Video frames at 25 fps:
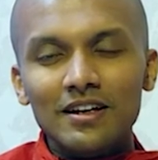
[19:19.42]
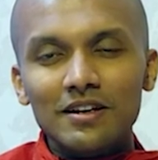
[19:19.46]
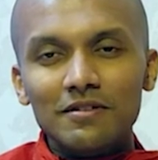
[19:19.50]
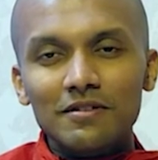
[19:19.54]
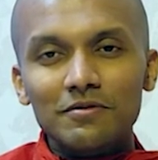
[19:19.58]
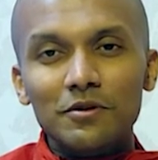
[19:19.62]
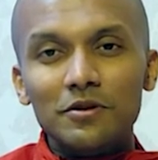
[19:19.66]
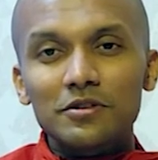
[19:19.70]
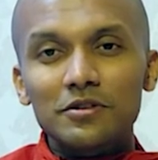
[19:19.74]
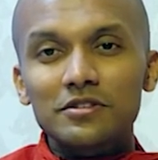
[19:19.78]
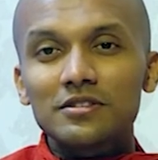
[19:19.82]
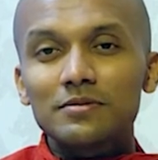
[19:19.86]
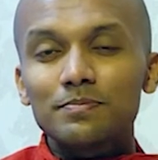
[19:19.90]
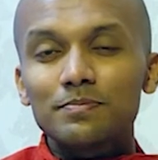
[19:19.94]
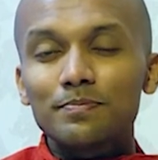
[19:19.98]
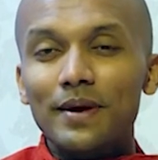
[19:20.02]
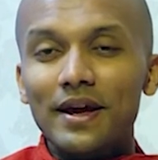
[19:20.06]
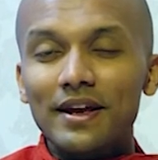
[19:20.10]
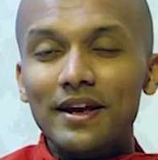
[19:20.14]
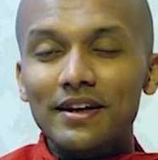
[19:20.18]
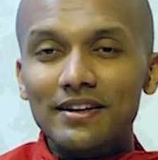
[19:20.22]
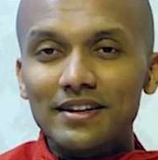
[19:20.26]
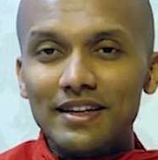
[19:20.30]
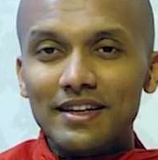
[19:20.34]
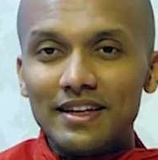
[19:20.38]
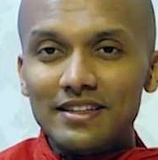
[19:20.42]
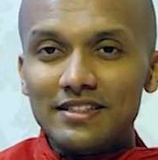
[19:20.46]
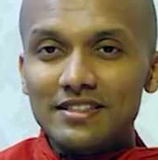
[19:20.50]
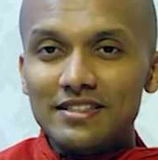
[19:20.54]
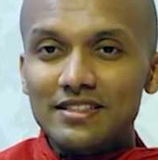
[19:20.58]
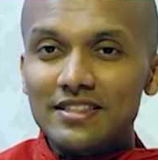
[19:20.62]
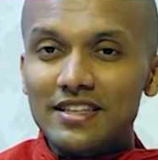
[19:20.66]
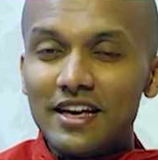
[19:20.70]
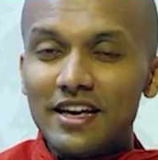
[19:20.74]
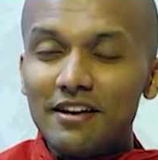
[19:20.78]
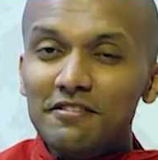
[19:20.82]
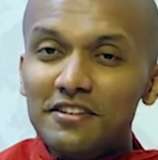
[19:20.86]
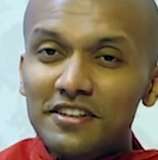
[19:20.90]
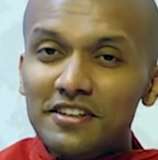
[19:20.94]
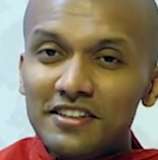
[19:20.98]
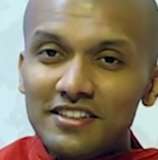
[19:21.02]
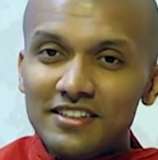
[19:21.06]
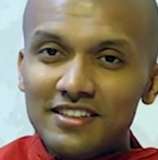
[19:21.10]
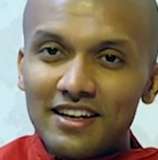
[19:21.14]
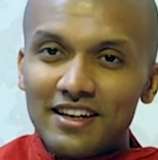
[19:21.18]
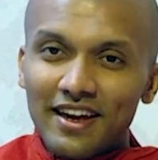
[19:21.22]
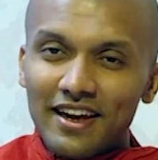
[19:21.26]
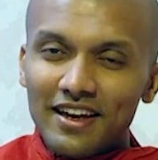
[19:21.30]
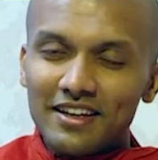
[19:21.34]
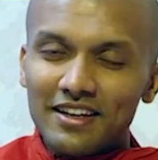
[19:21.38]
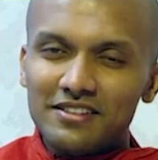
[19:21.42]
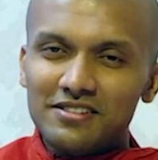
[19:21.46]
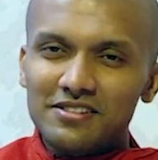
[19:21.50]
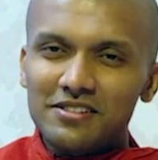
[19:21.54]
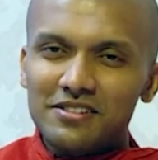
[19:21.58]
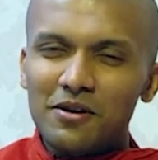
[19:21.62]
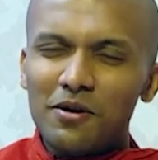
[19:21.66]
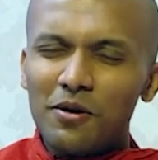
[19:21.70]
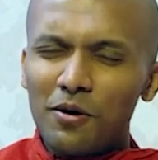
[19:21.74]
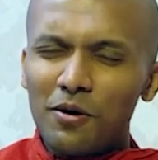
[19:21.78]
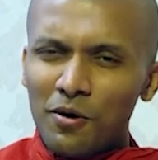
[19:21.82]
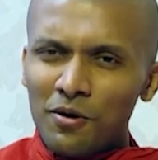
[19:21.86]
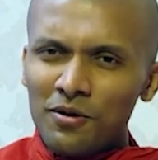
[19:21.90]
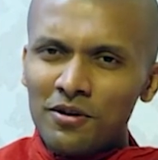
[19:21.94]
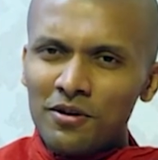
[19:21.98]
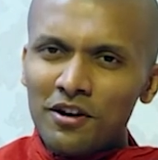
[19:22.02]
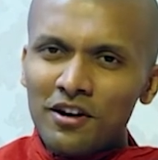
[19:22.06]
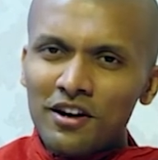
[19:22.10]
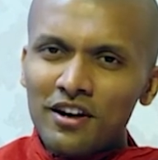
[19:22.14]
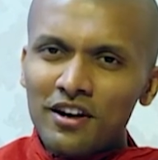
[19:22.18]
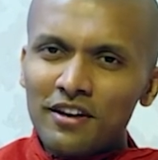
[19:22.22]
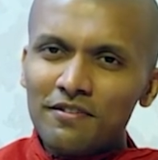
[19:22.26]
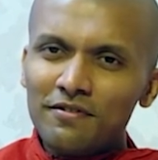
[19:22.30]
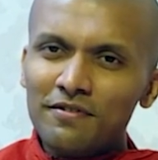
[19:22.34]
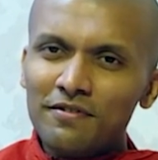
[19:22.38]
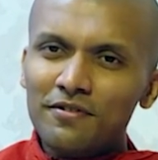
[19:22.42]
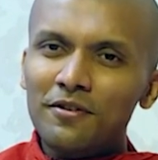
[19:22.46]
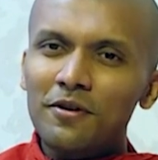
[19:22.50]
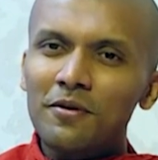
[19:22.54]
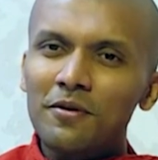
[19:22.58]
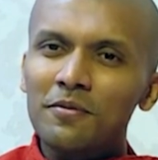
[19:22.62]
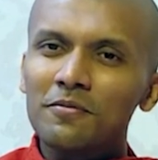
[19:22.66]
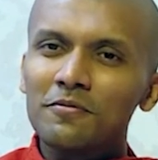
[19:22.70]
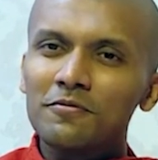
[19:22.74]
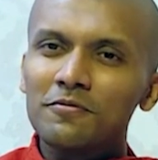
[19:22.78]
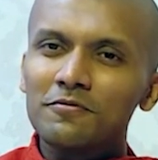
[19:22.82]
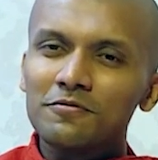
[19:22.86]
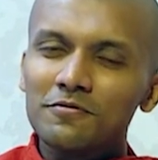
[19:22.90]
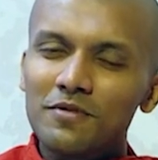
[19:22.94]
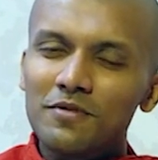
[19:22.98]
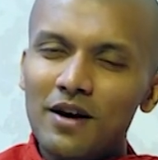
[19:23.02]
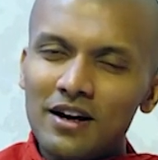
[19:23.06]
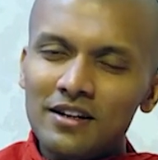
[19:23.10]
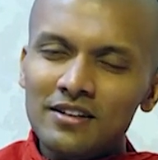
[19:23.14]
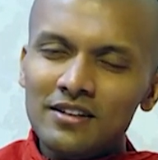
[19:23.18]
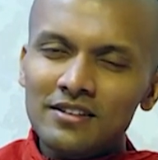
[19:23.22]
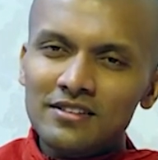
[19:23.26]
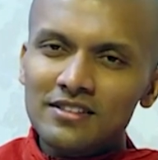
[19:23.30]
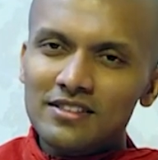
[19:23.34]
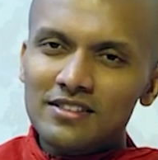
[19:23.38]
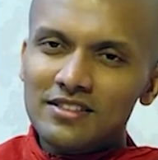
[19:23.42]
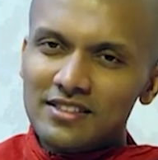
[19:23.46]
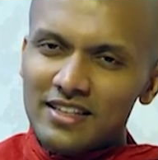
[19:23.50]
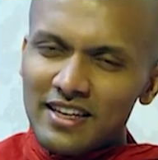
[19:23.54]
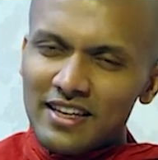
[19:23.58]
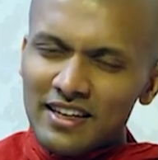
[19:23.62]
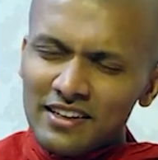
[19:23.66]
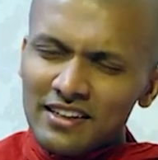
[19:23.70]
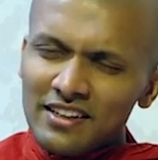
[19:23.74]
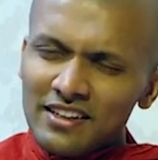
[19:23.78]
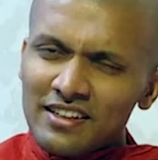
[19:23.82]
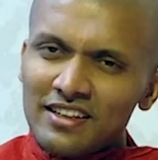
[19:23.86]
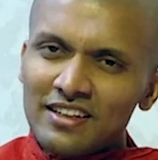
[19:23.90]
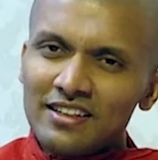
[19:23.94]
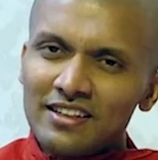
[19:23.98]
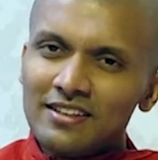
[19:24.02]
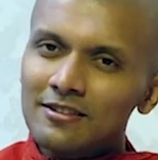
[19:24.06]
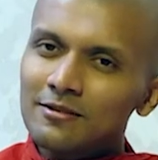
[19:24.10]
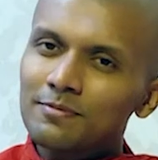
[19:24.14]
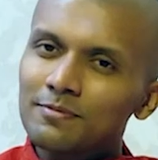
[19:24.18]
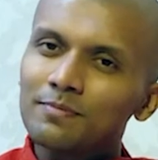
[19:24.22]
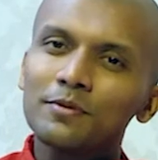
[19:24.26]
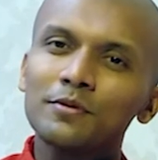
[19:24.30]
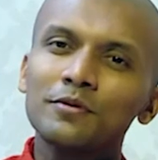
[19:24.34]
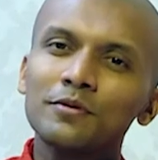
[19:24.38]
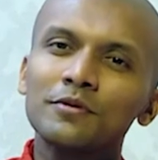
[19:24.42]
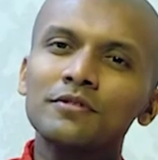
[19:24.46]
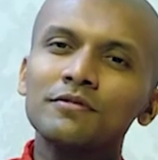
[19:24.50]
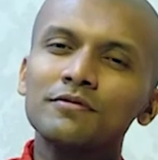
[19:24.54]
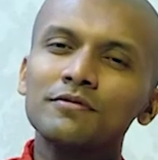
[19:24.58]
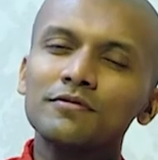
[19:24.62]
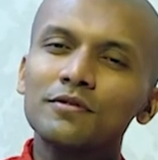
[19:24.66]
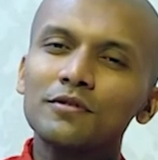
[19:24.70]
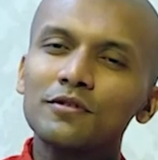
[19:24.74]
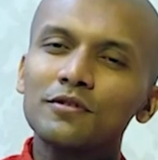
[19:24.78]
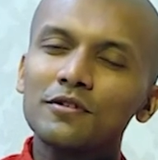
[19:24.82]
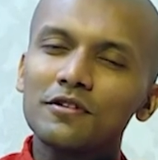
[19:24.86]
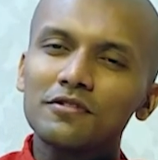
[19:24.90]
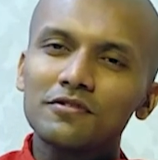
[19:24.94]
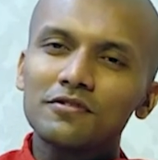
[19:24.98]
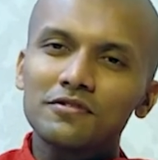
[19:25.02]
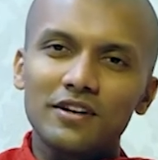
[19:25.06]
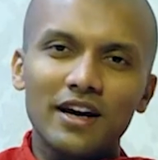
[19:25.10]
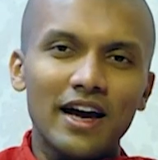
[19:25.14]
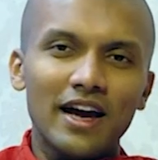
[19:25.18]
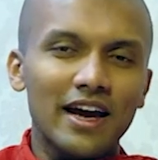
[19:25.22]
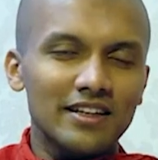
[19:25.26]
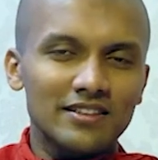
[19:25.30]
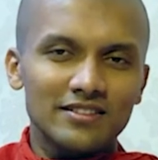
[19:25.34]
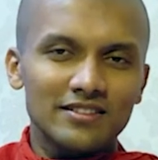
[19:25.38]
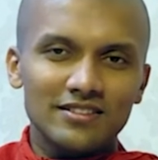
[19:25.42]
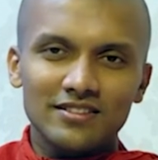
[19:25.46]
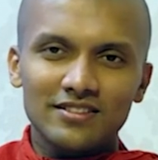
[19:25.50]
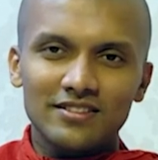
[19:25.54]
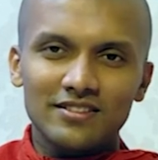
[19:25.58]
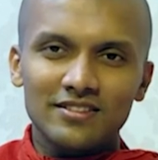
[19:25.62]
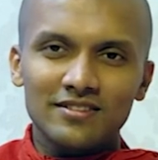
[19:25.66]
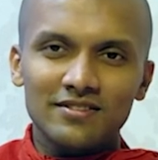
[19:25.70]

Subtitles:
was spending 7 days only from one single spoonful of rice.